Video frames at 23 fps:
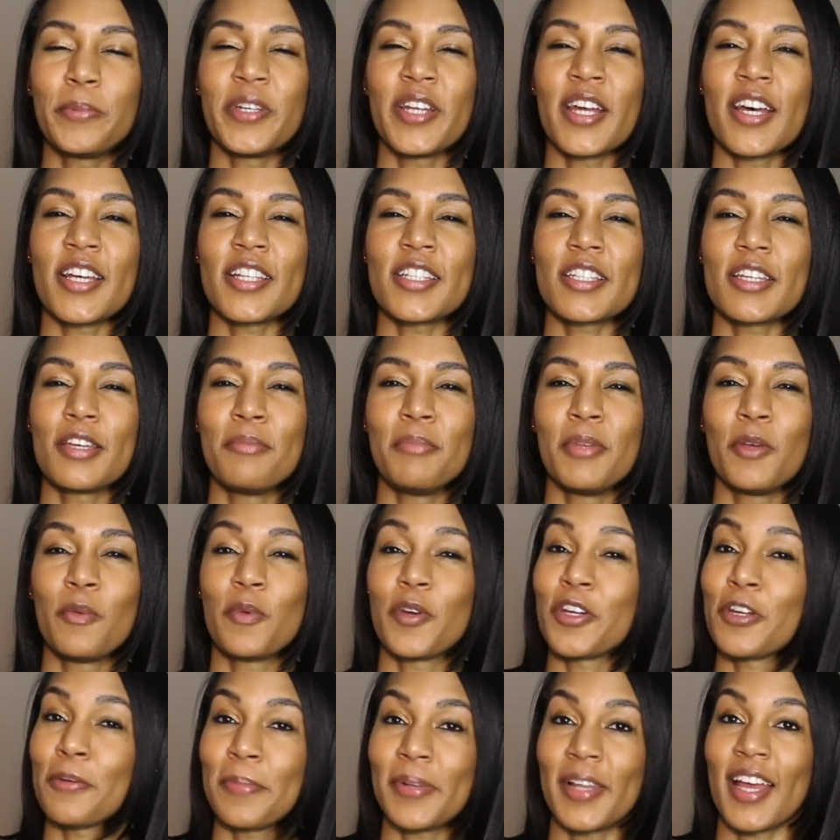been asking me
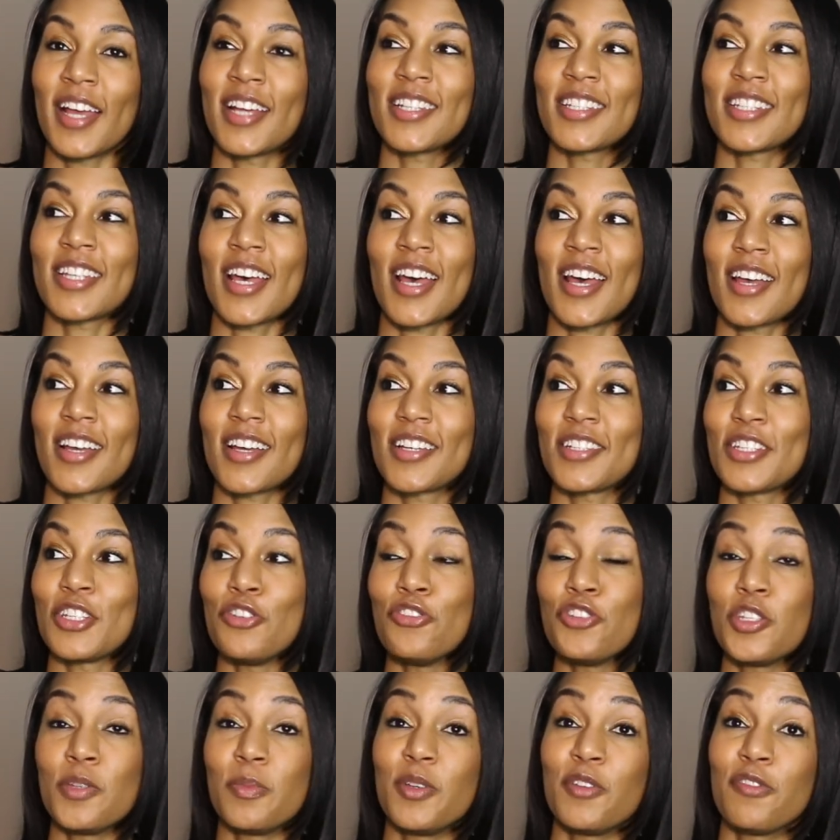where your plant's at because it
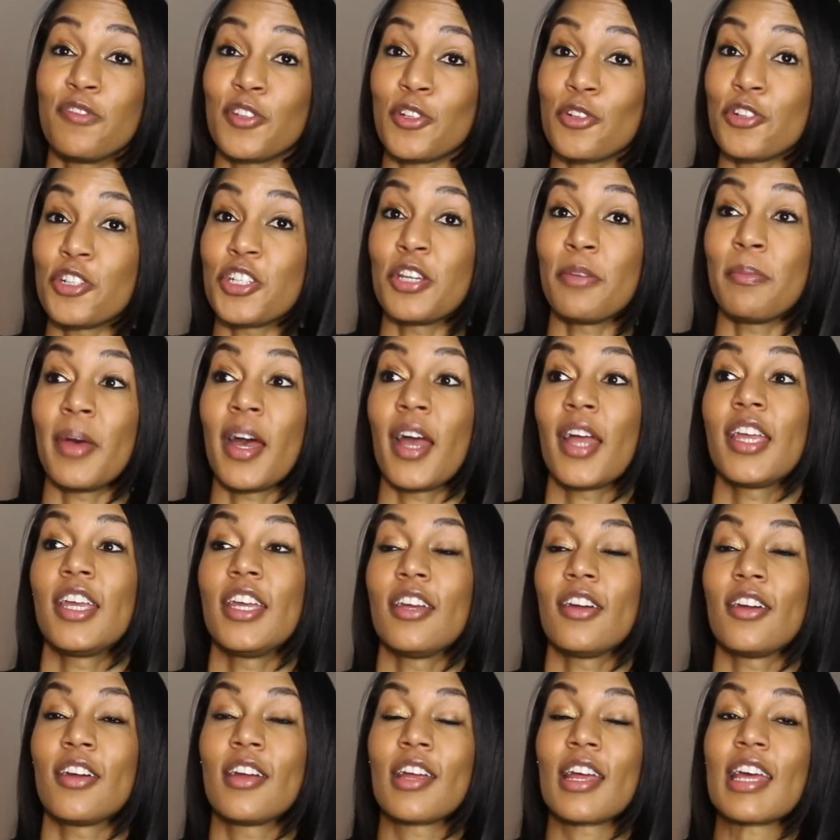used to be flourishing back
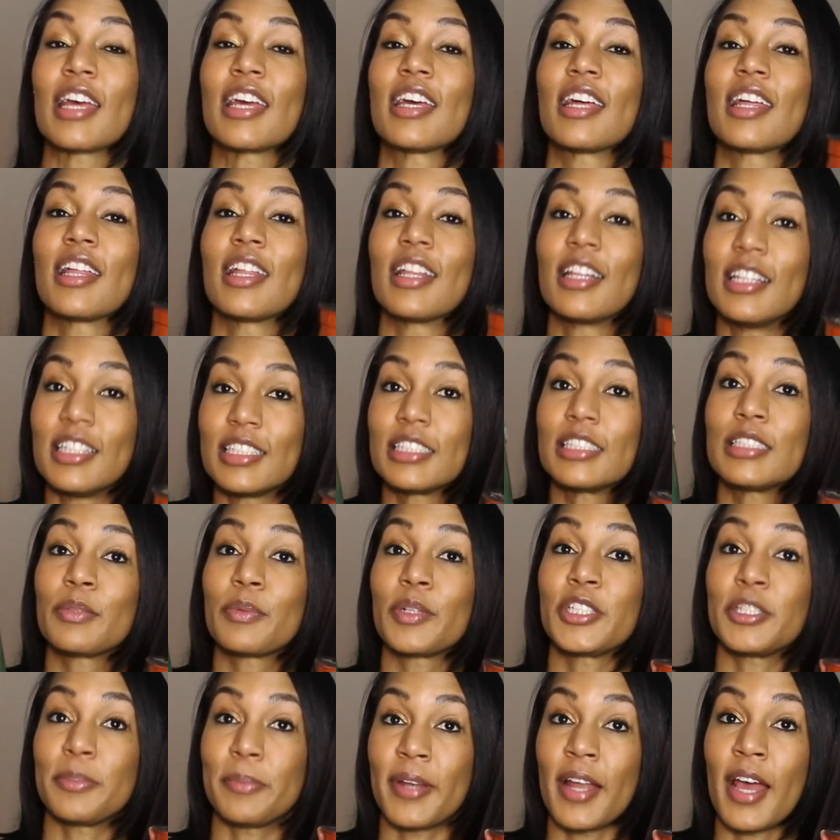here. This is
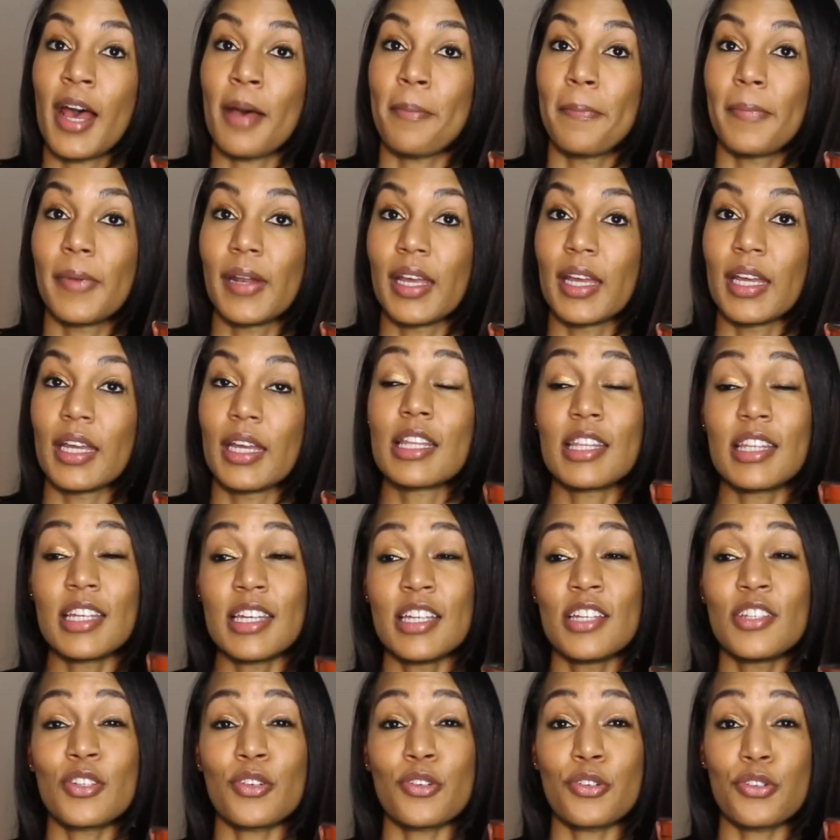what's been happening.
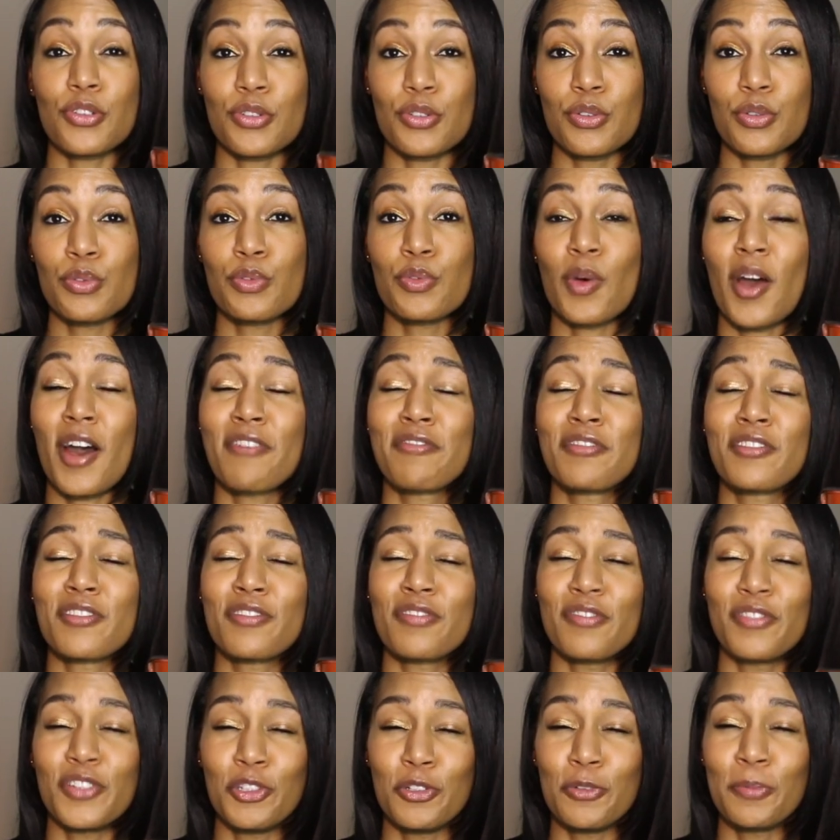These are two of the
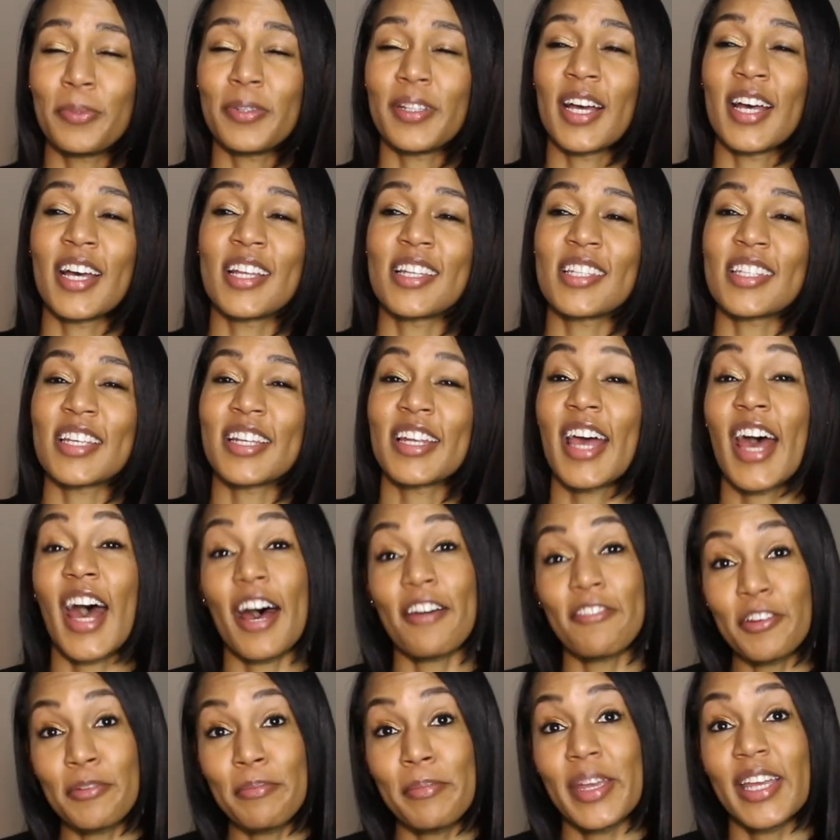few plants that
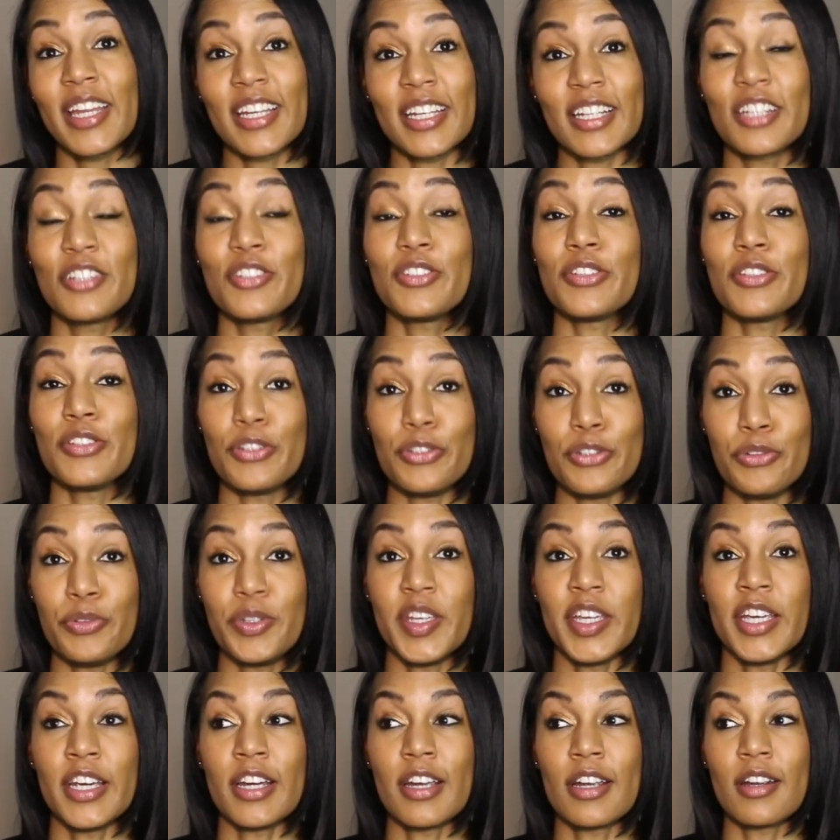haven't made it into the new
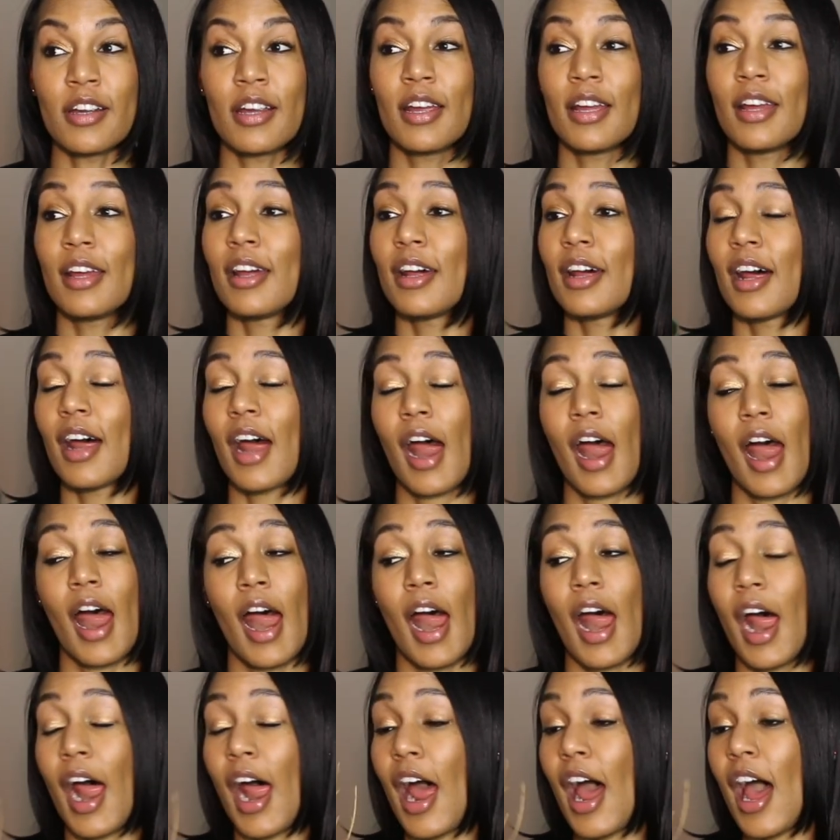year.
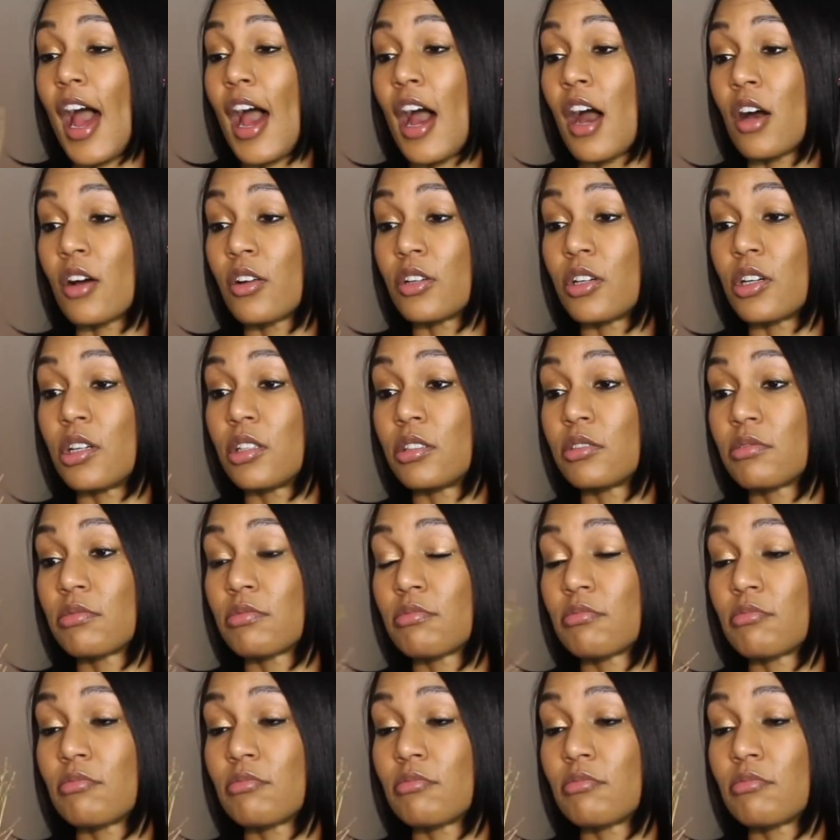I don't know.